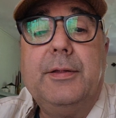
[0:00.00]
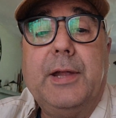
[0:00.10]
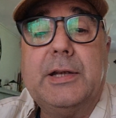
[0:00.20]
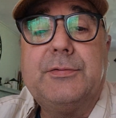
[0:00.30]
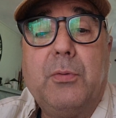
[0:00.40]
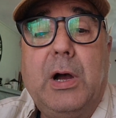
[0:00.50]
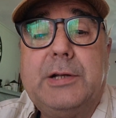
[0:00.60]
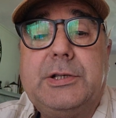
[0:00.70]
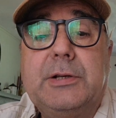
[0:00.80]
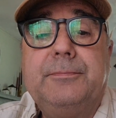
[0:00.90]
Thanks for
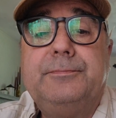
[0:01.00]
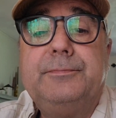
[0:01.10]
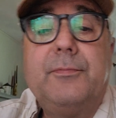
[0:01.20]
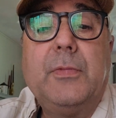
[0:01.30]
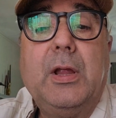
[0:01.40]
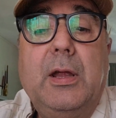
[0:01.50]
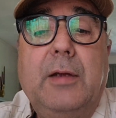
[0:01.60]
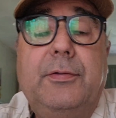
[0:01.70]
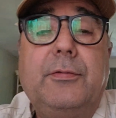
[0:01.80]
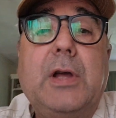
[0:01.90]
watching.
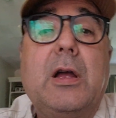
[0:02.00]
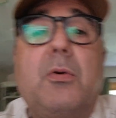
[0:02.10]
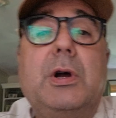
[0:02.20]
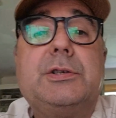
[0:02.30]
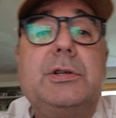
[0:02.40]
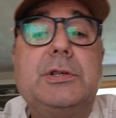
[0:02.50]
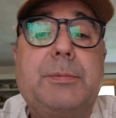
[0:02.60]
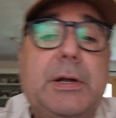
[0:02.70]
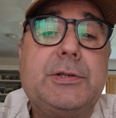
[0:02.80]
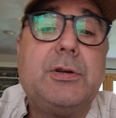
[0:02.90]
If you've got questions
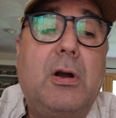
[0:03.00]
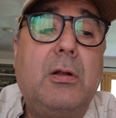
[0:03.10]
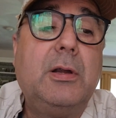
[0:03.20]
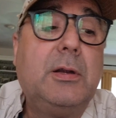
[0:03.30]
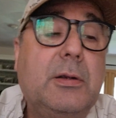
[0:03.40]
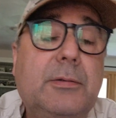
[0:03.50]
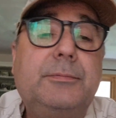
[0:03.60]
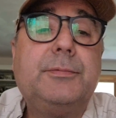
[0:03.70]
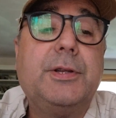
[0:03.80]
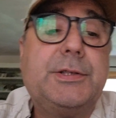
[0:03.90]
about Starlink,
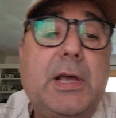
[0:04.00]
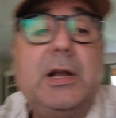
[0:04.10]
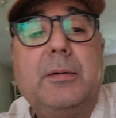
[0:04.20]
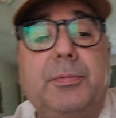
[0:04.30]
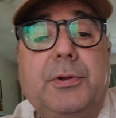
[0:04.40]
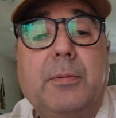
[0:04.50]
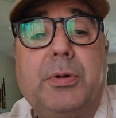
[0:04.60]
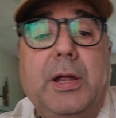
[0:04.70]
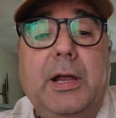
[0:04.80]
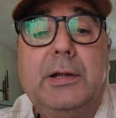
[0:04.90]
the setup, the
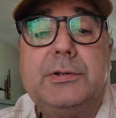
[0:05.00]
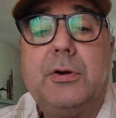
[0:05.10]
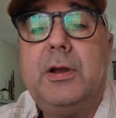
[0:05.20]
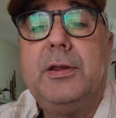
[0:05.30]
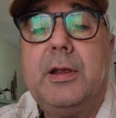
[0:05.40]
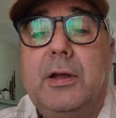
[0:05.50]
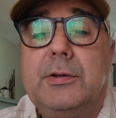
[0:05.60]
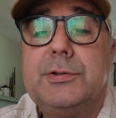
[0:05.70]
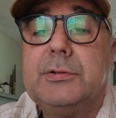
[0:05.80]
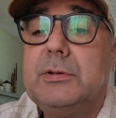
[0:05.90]
plans, or anything
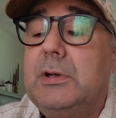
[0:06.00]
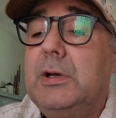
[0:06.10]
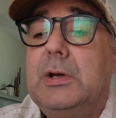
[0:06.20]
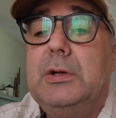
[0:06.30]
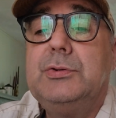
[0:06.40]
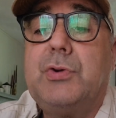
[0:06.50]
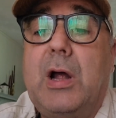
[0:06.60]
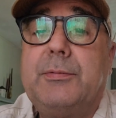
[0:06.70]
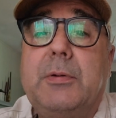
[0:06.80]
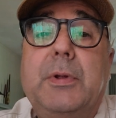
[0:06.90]
else,
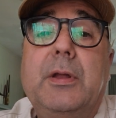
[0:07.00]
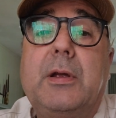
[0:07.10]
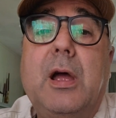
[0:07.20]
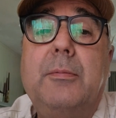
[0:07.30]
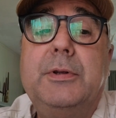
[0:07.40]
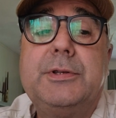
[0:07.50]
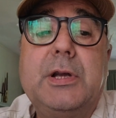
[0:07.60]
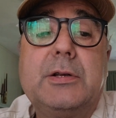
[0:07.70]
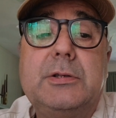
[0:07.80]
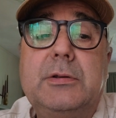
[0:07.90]
drop them in the comment
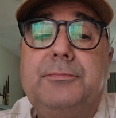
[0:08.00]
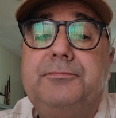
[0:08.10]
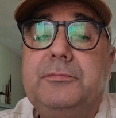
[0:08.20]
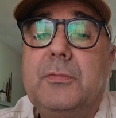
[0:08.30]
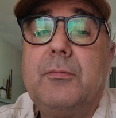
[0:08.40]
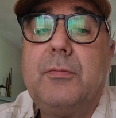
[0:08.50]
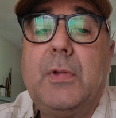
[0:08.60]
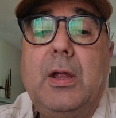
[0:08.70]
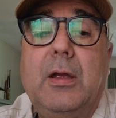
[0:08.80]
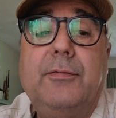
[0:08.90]
section.
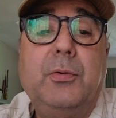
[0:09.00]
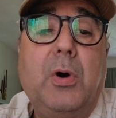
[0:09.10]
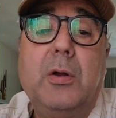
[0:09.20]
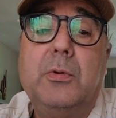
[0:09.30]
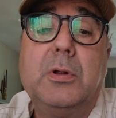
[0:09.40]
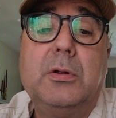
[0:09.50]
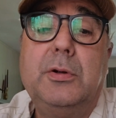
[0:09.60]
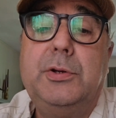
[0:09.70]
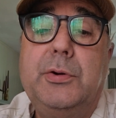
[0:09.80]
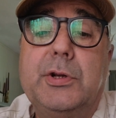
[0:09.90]
If you want to
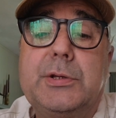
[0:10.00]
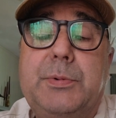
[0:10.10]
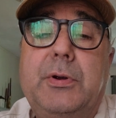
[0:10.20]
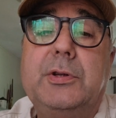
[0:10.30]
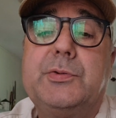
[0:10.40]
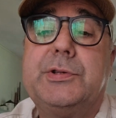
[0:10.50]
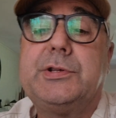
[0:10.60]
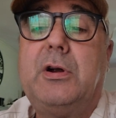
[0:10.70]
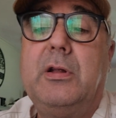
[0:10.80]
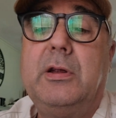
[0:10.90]
include your experience with
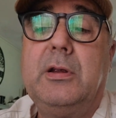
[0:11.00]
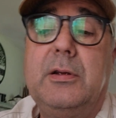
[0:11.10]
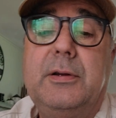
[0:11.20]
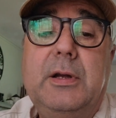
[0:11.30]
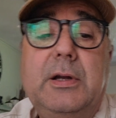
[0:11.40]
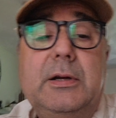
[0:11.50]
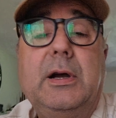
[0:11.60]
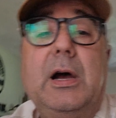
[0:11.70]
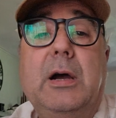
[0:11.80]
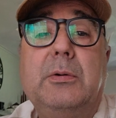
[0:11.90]
Starlink,
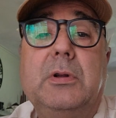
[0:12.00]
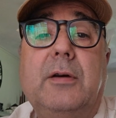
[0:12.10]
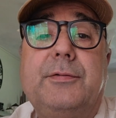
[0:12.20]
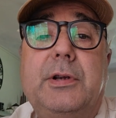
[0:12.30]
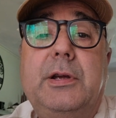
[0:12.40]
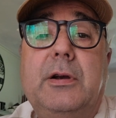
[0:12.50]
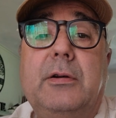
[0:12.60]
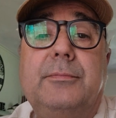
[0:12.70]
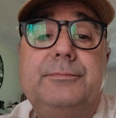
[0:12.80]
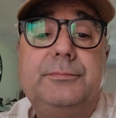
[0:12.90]
I would love to
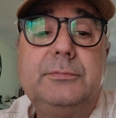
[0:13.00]
hear.